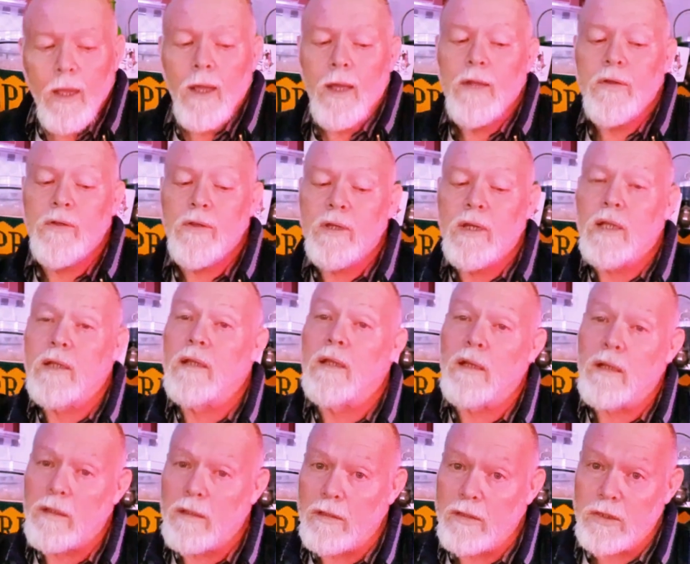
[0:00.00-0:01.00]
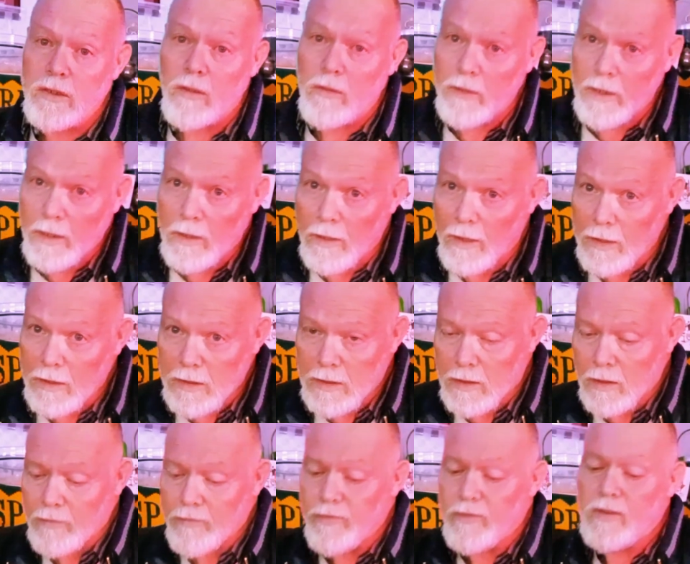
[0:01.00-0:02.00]
and you get the little salty crack
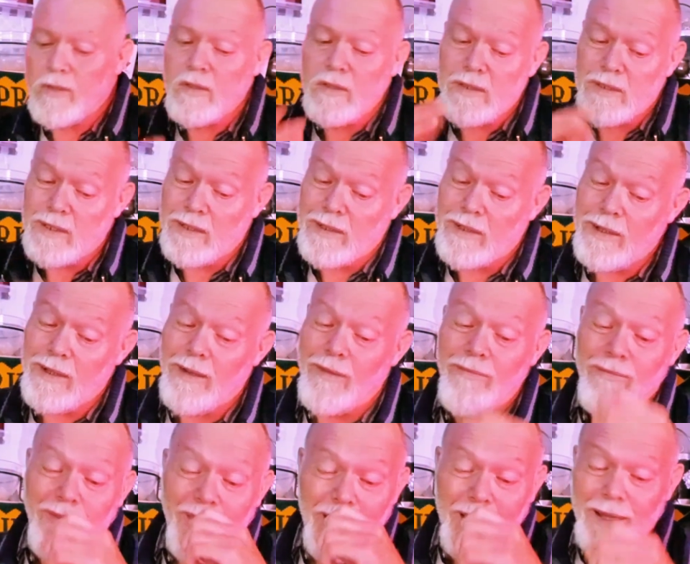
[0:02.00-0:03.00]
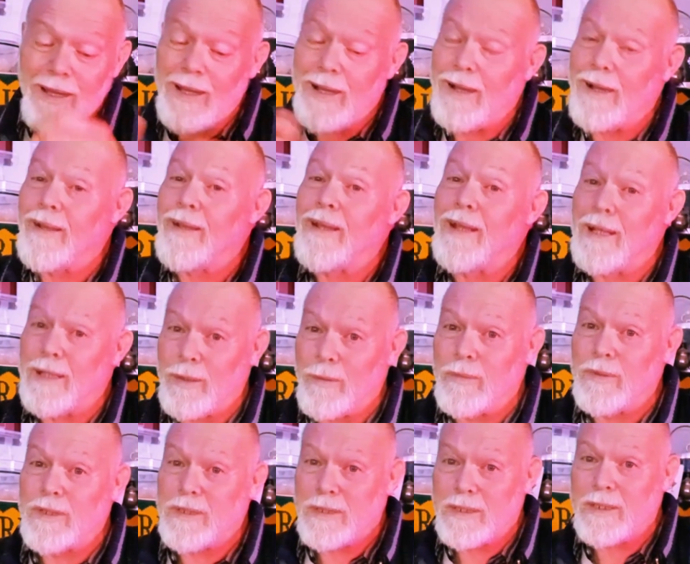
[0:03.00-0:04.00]
stuff, and you sit there, and that
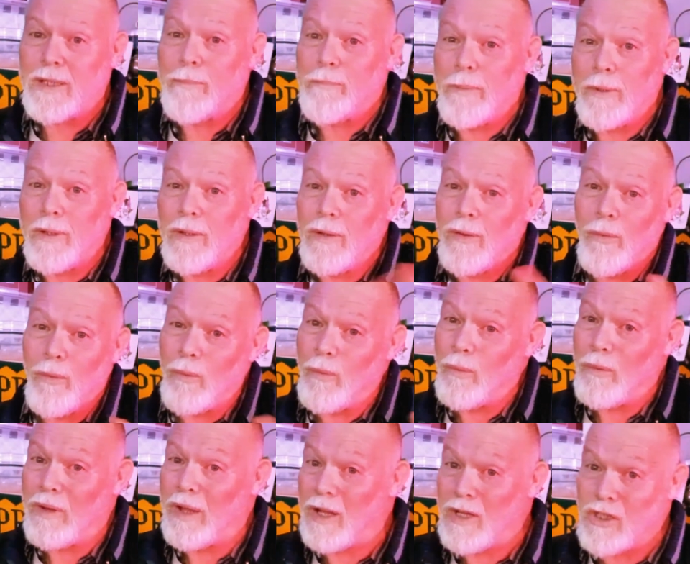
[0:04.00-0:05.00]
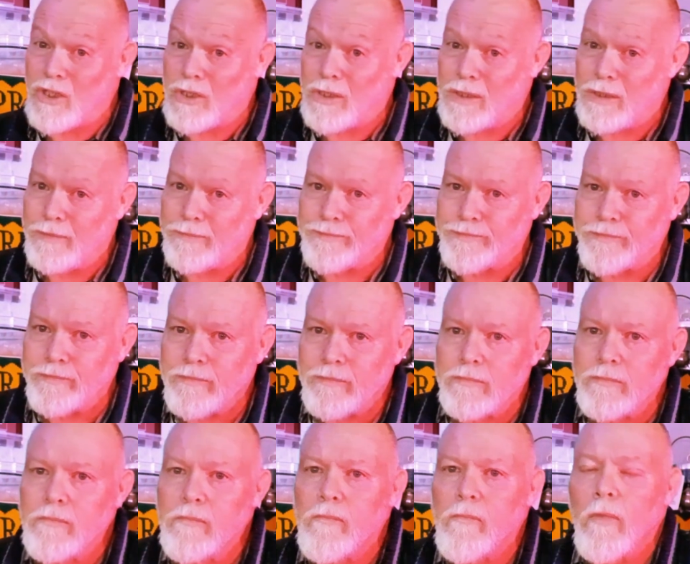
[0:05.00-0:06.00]
was supper or lunch.
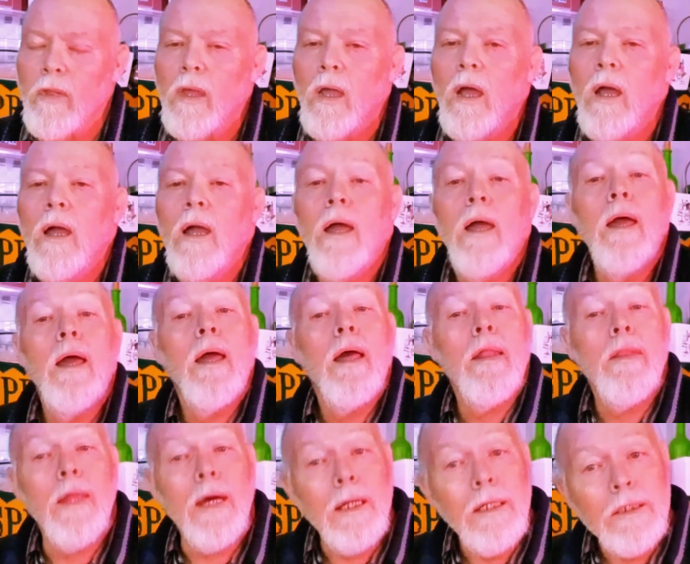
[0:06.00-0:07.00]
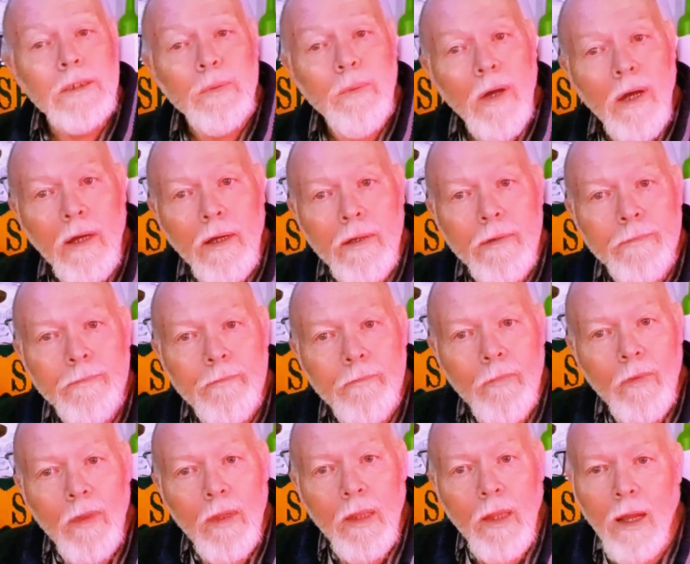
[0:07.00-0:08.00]
That is why,
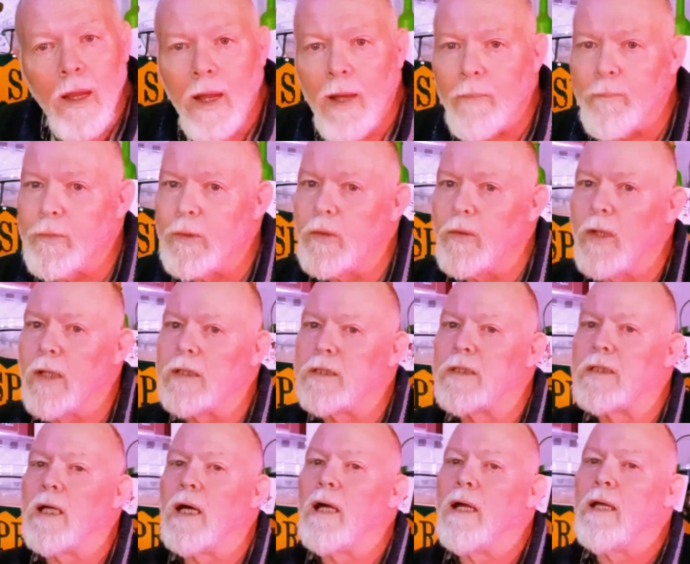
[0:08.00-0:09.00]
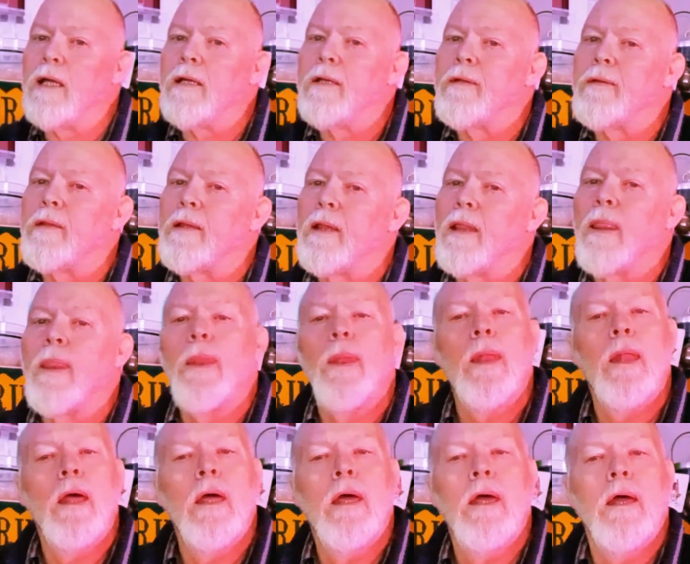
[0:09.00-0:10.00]
up to this day,
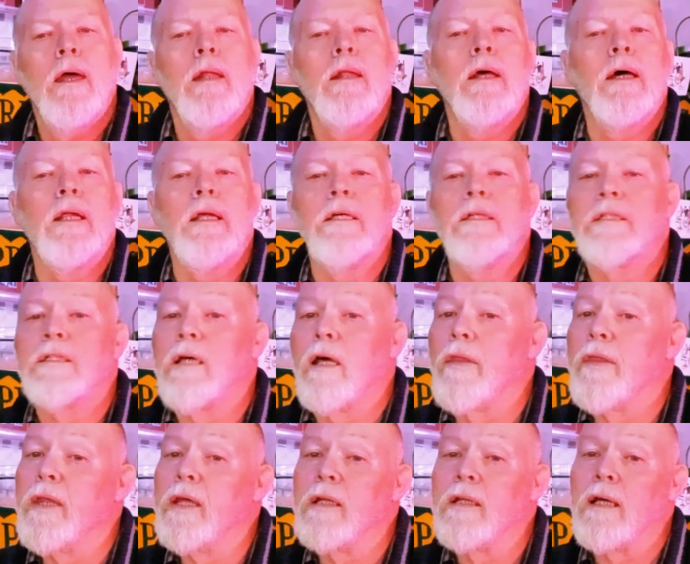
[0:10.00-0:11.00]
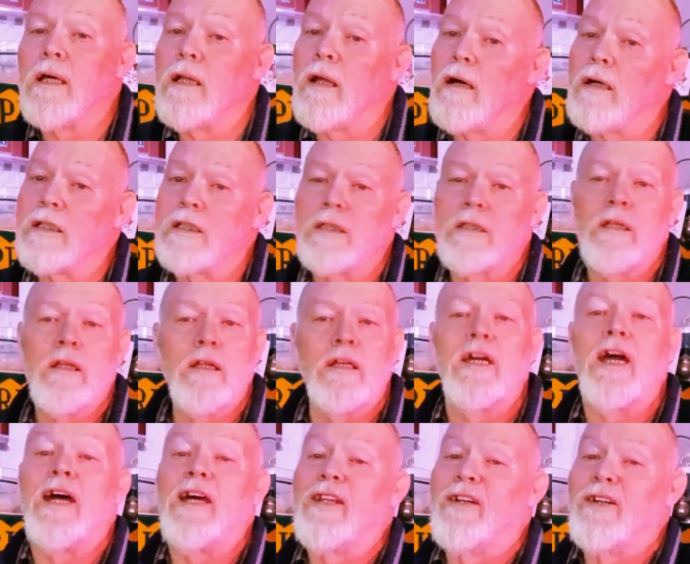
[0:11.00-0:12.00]
that is something that I still
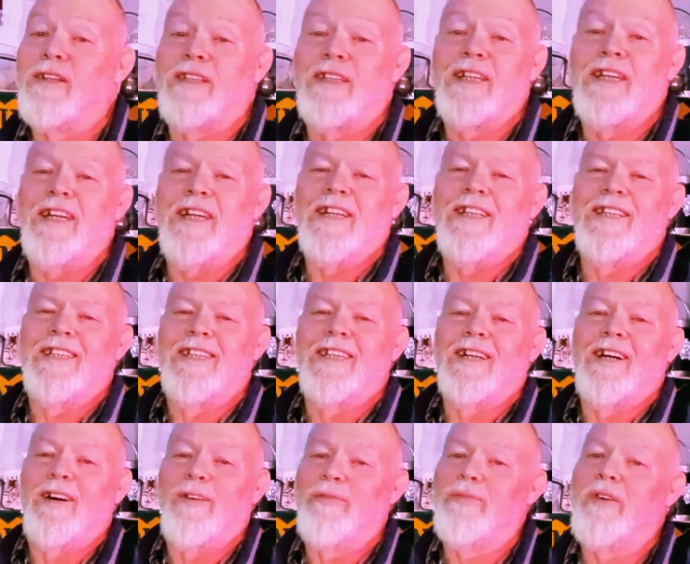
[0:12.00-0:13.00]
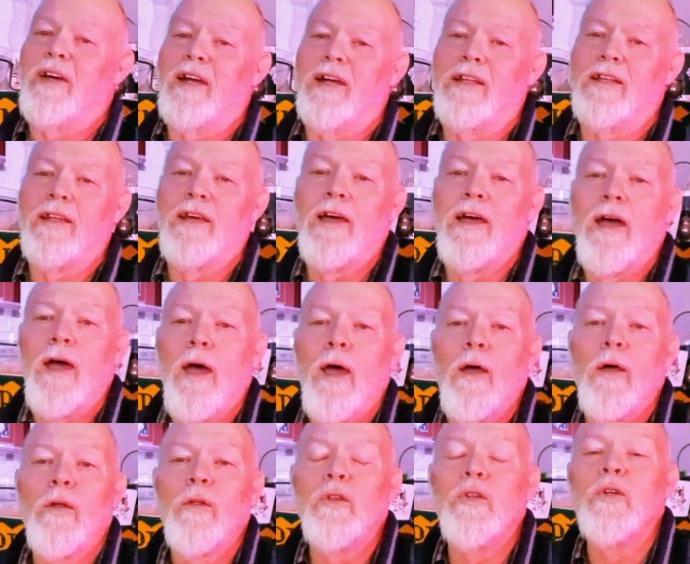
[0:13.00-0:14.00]
cannot eat. I've had
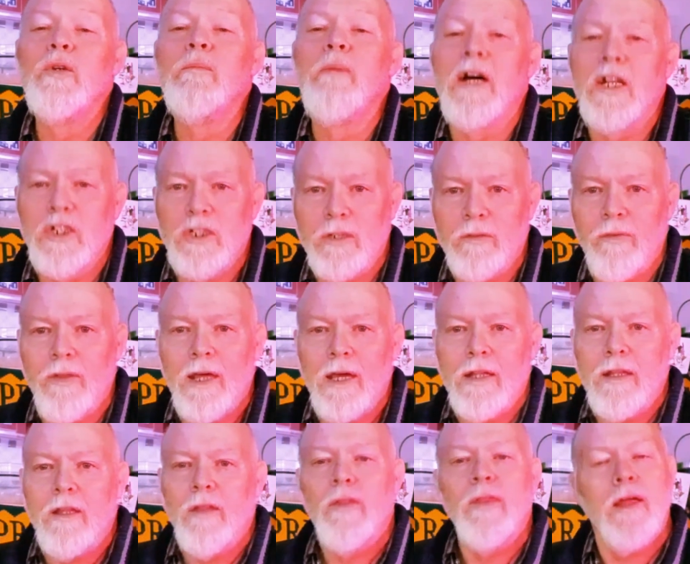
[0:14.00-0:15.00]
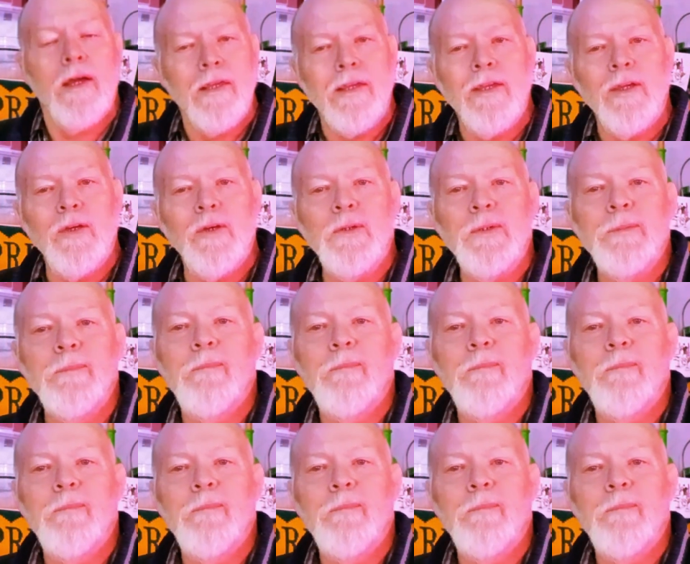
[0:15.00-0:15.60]
too much of that, thank you.